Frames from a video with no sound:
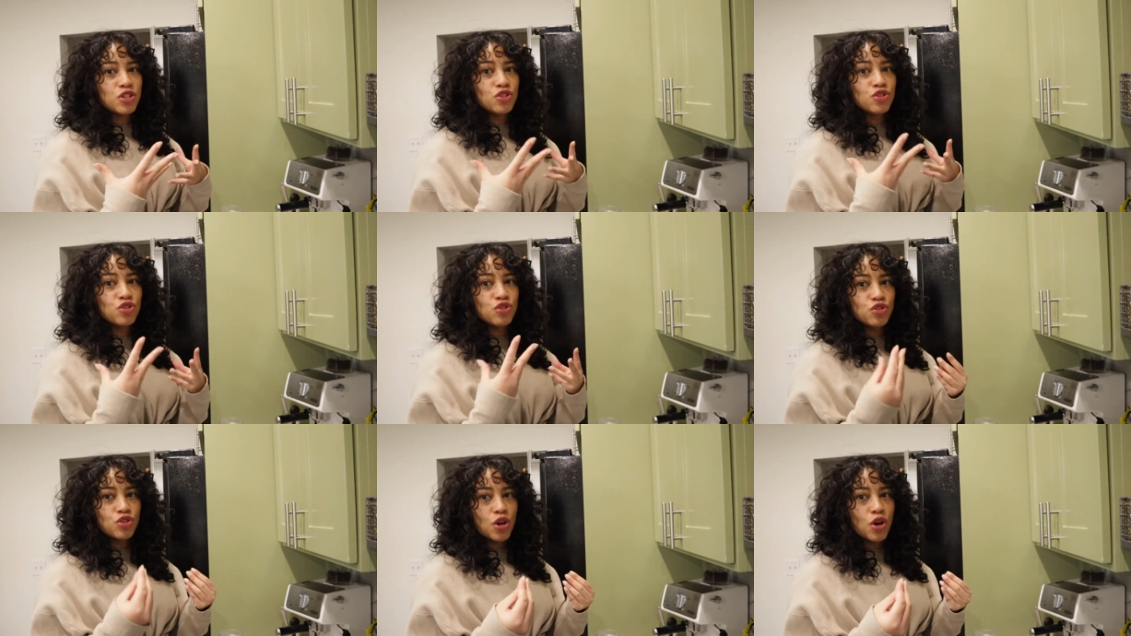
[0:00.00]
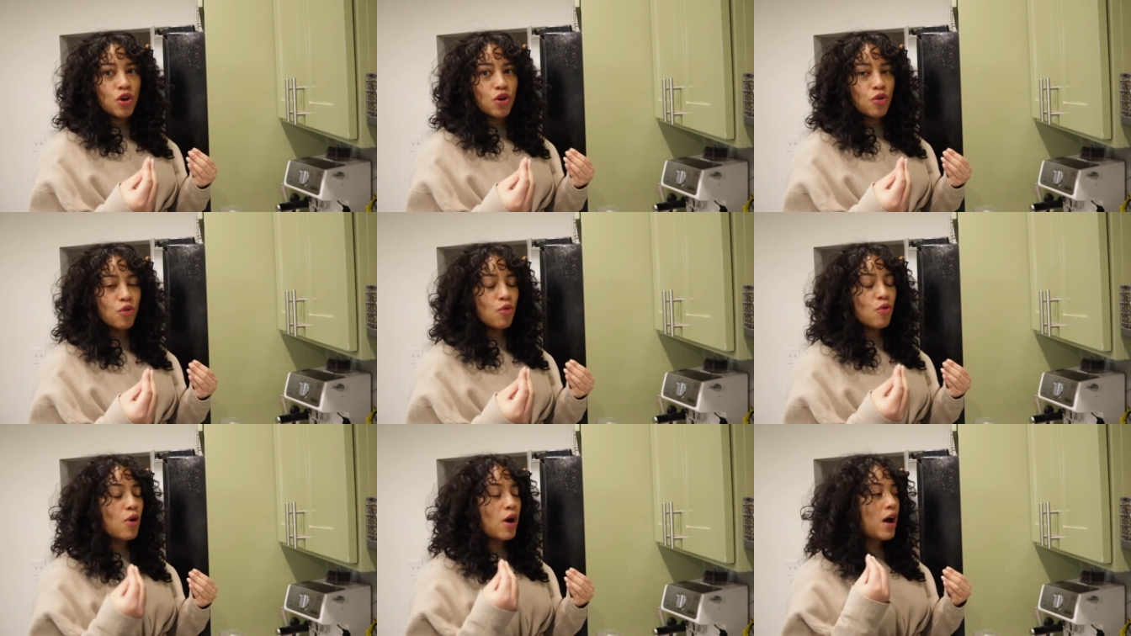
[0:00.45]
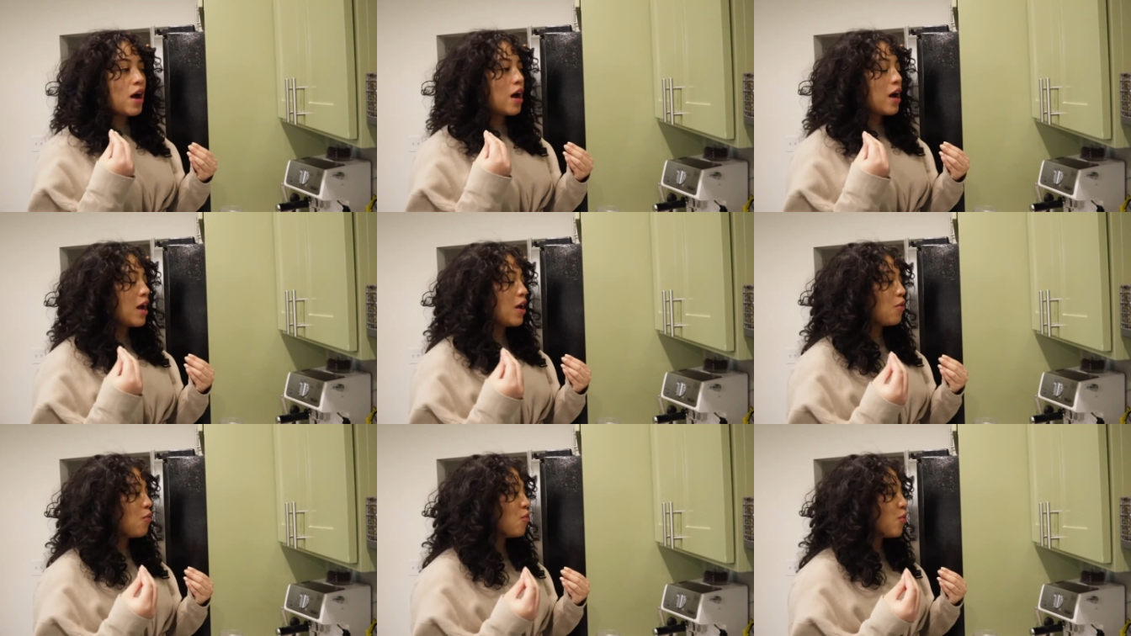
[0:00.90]
So
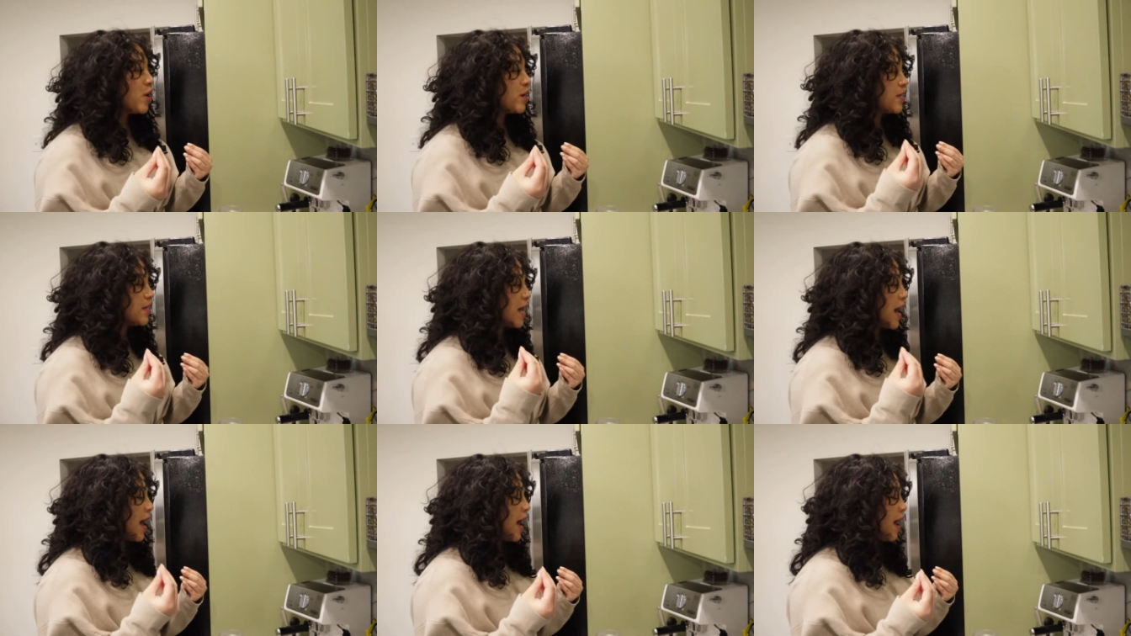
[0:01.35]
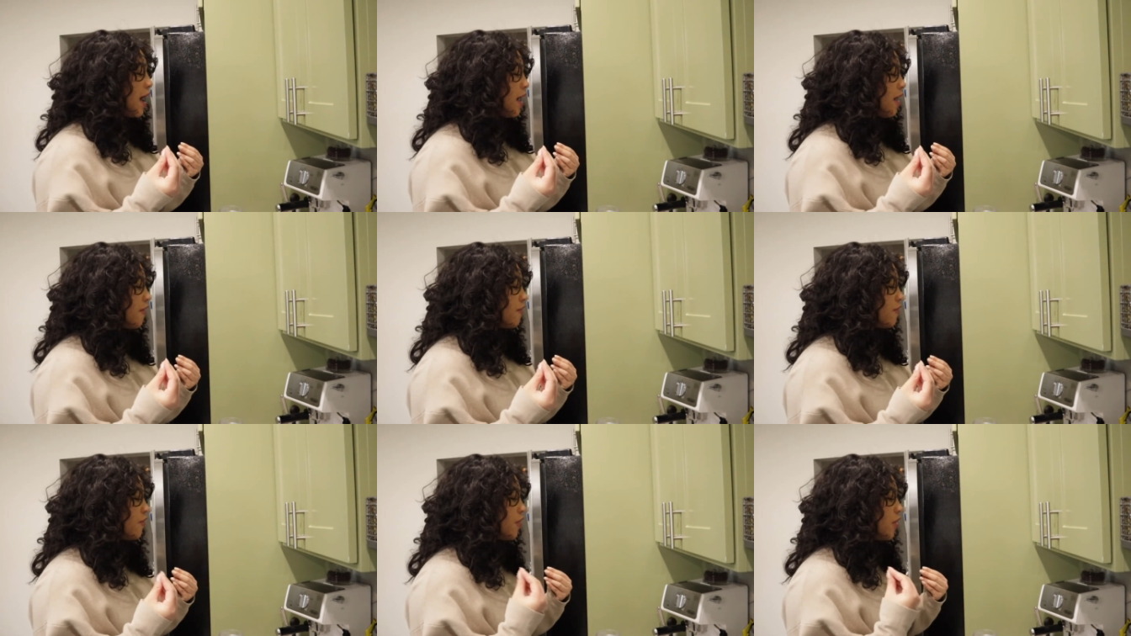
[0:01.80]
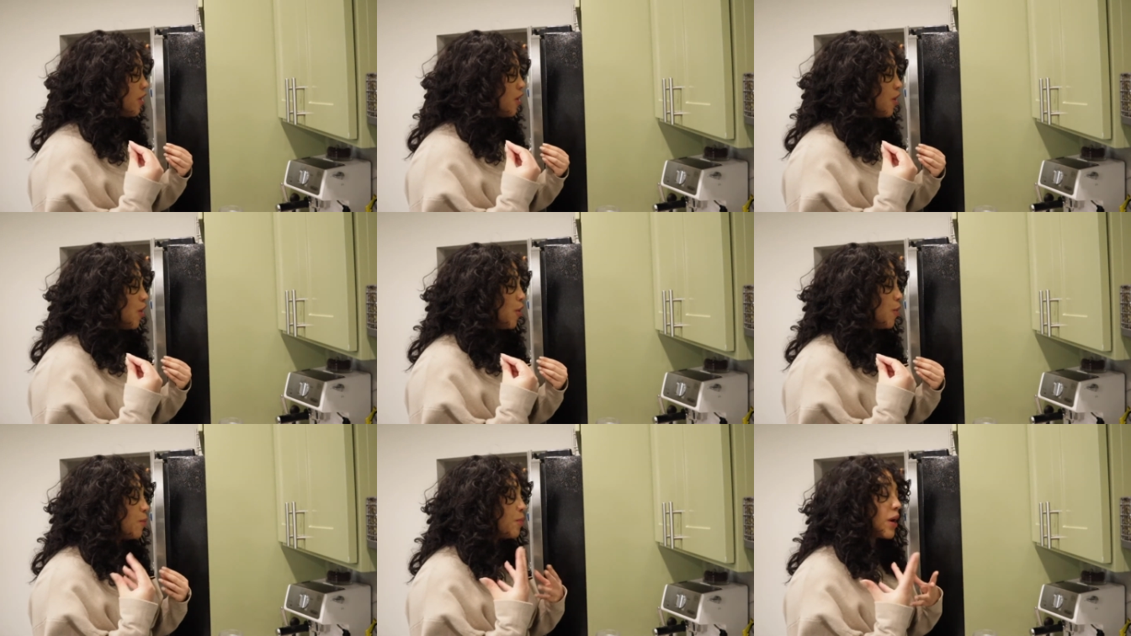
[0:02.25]
I want to have
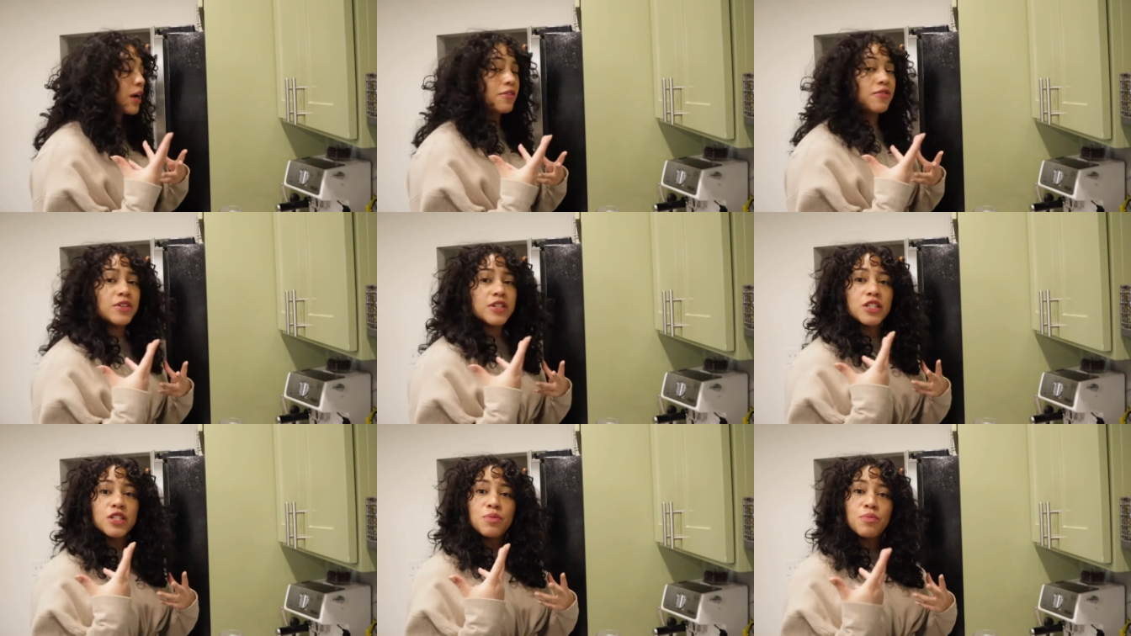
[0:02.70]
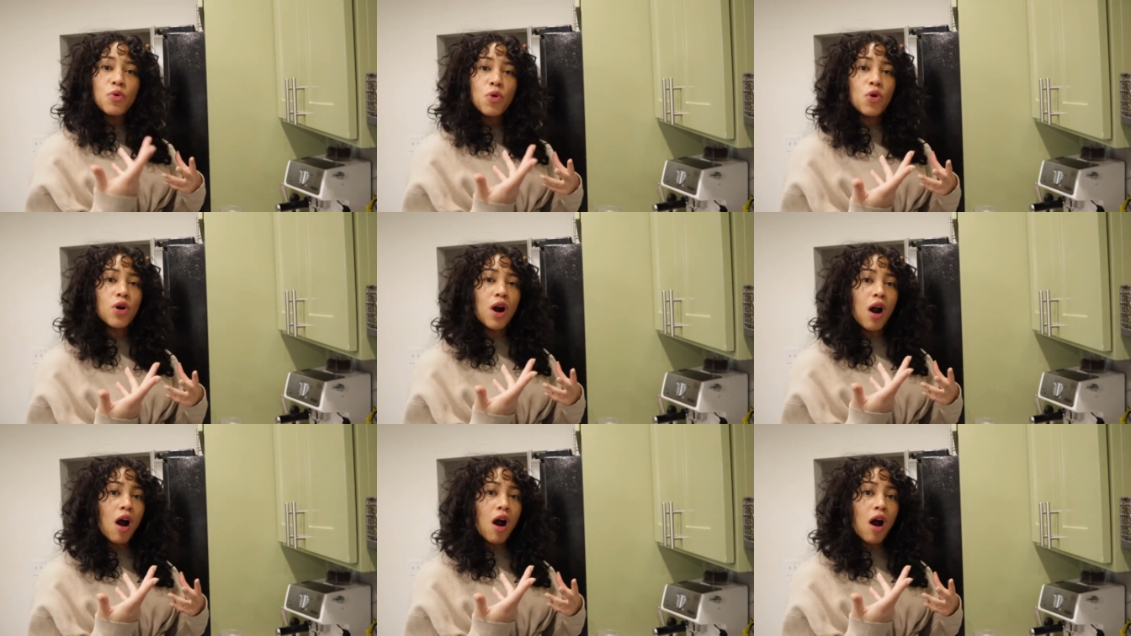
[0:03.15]
breakfast more